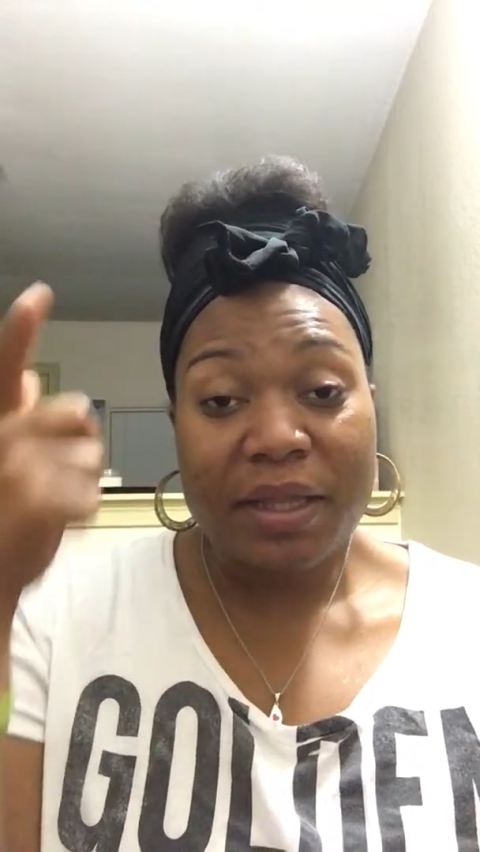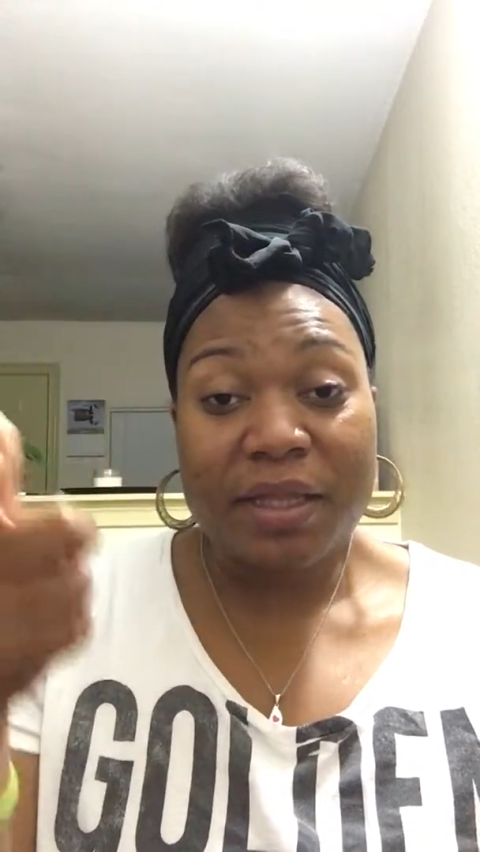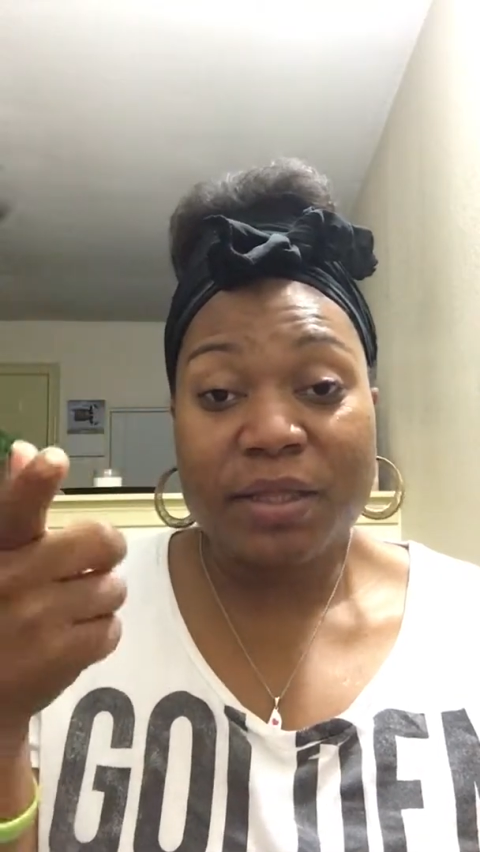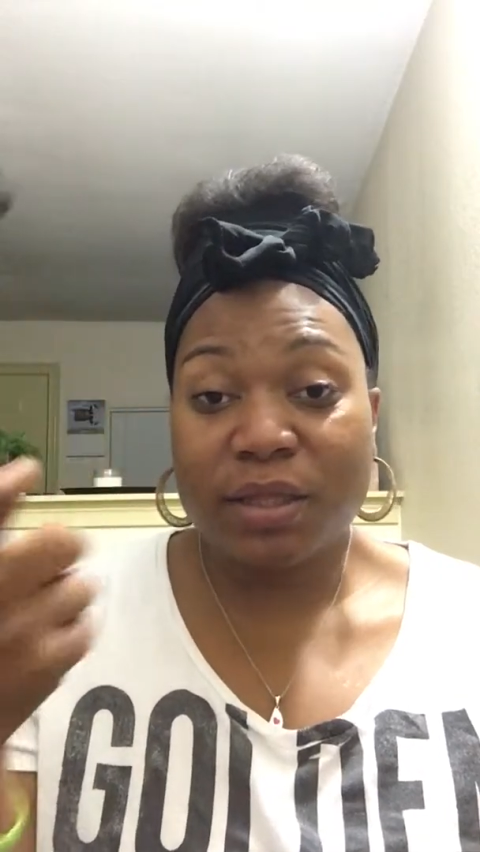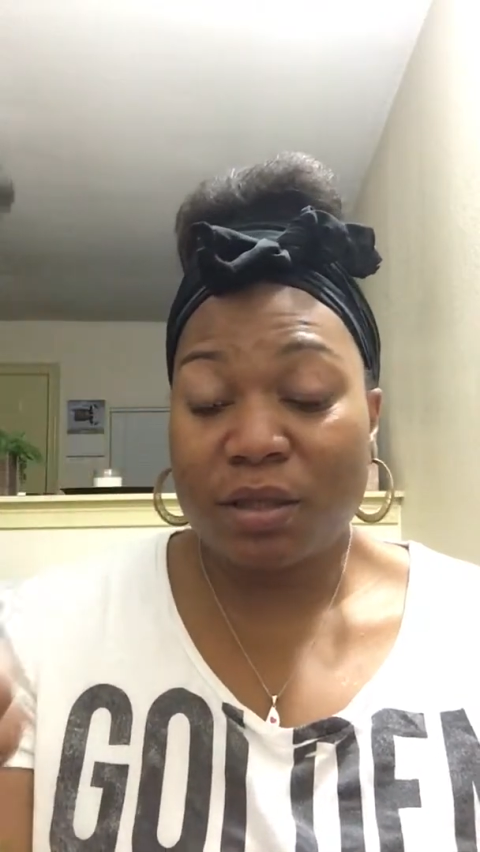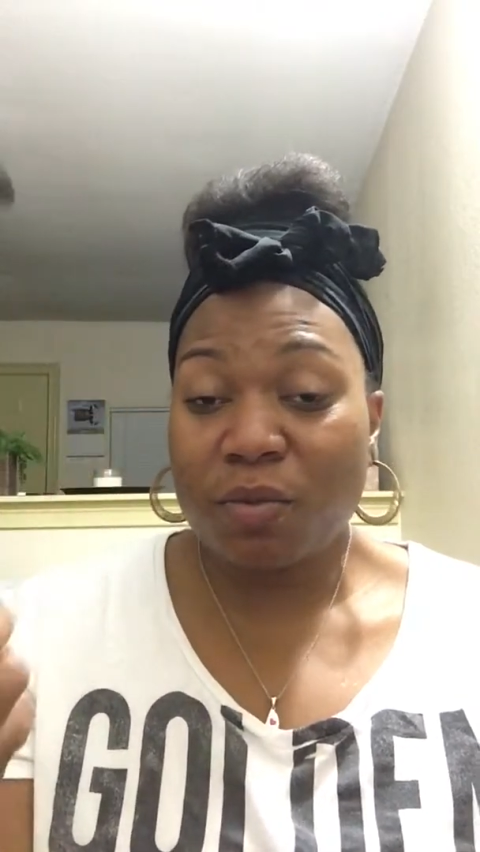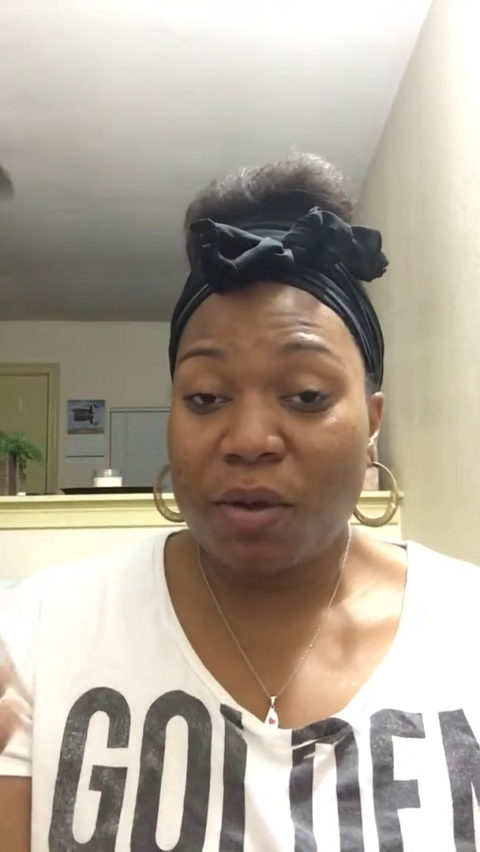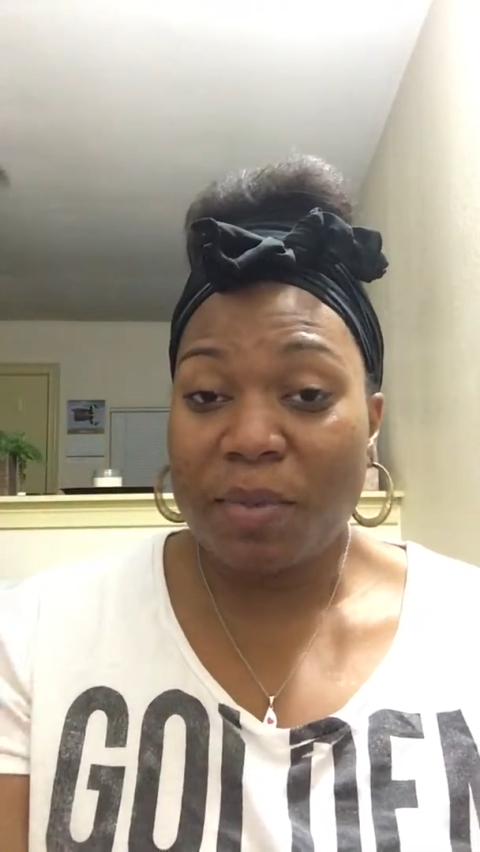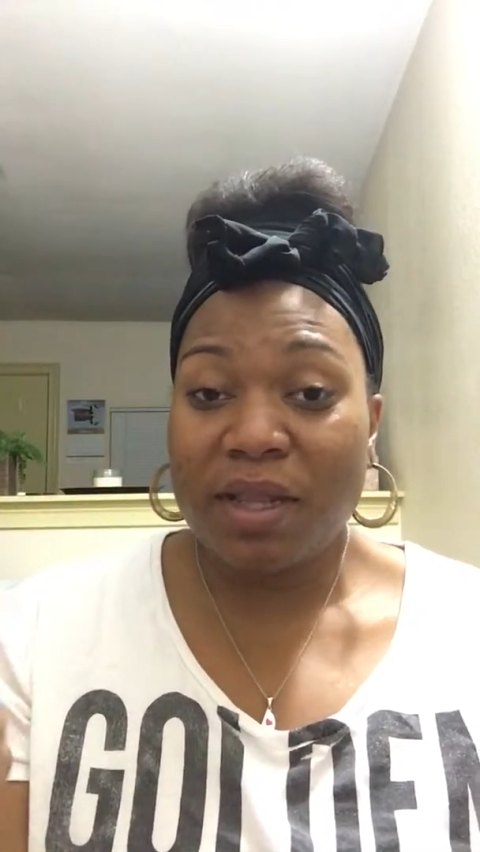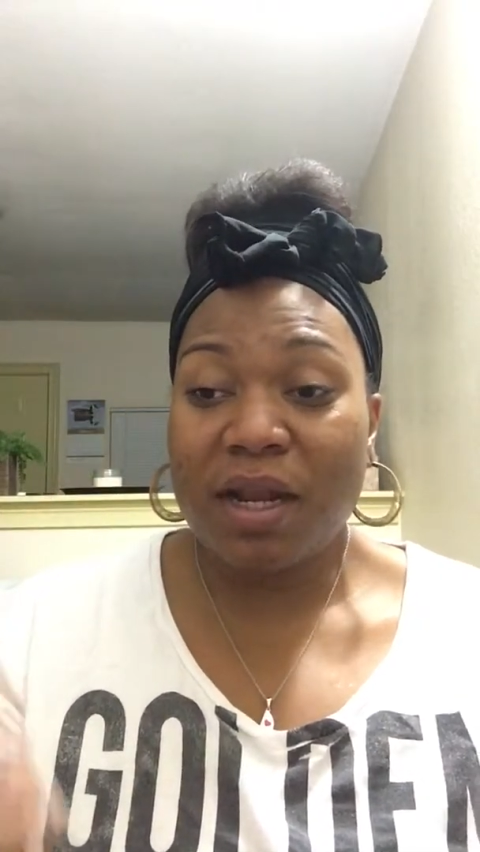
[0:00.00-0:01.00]
this is the
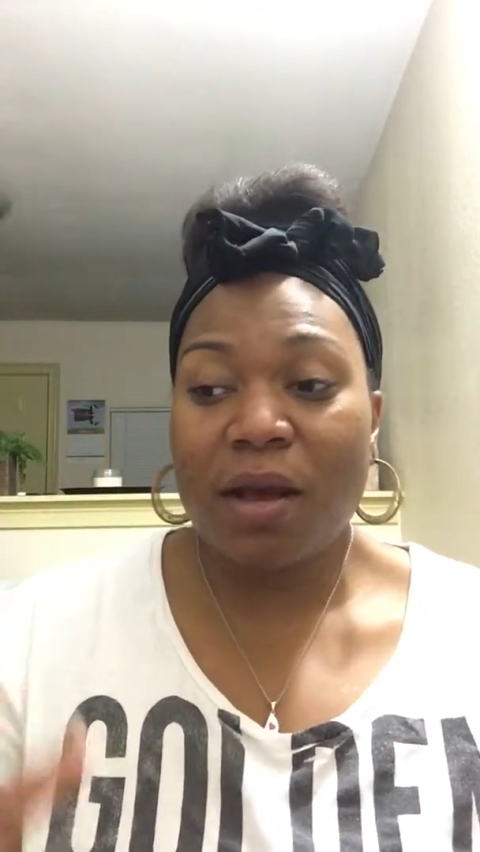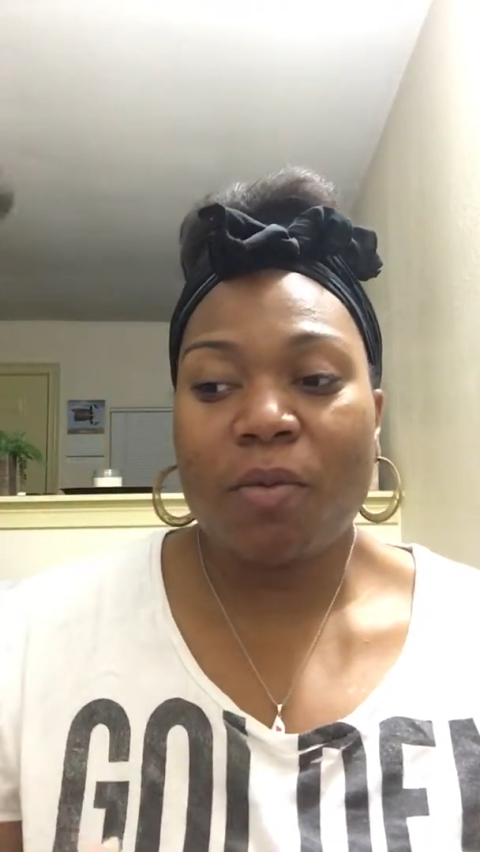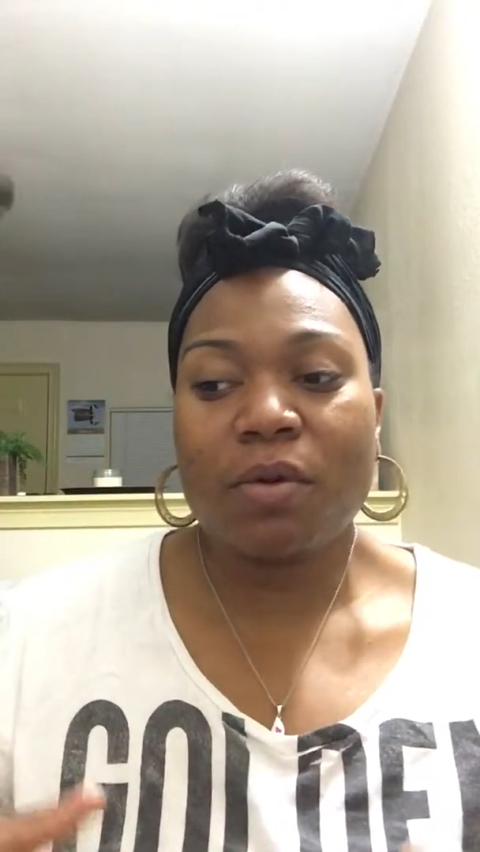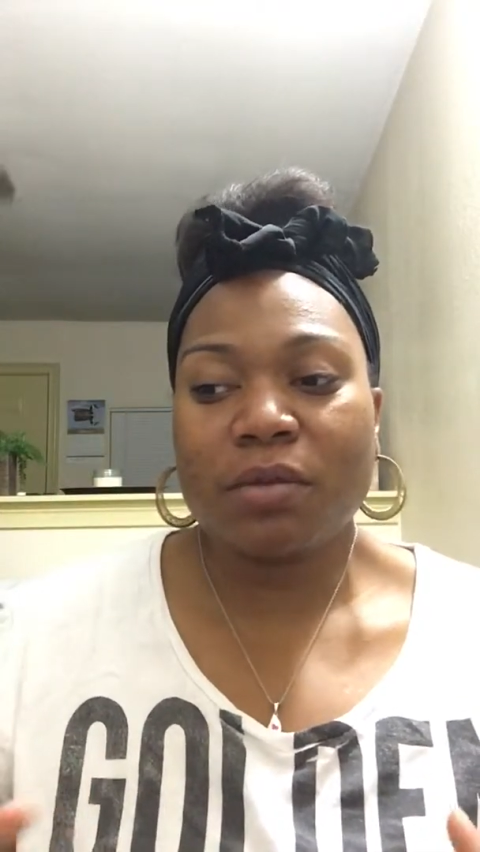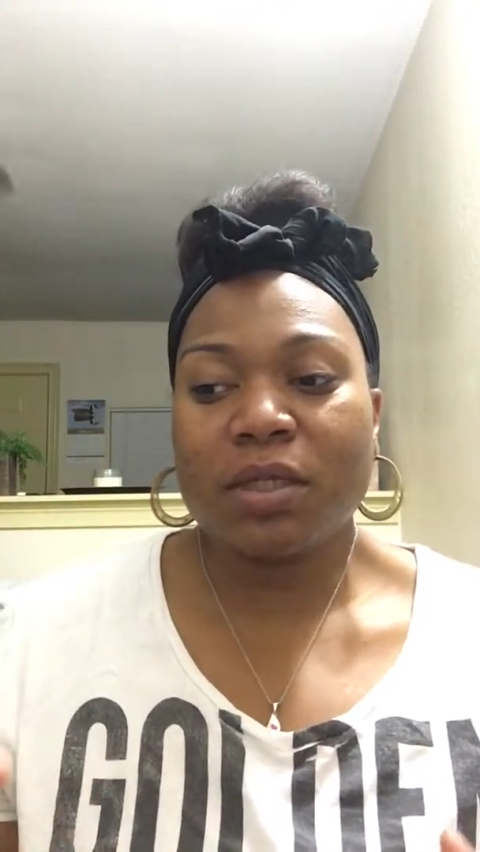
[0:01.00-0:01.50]
woman that I want.